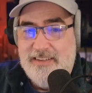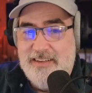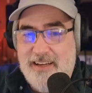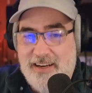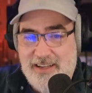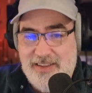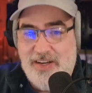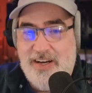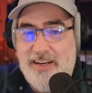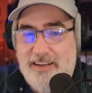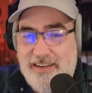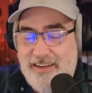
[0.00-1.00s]
And I
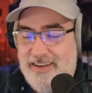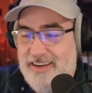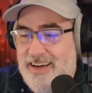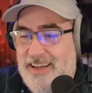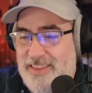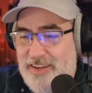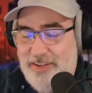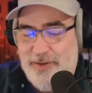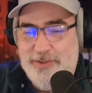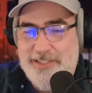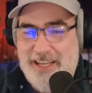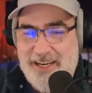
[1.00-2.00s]
thought you
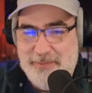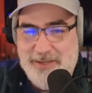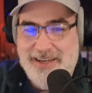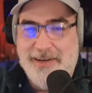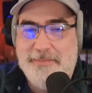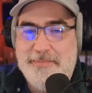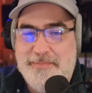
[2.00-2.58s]
were setting me up.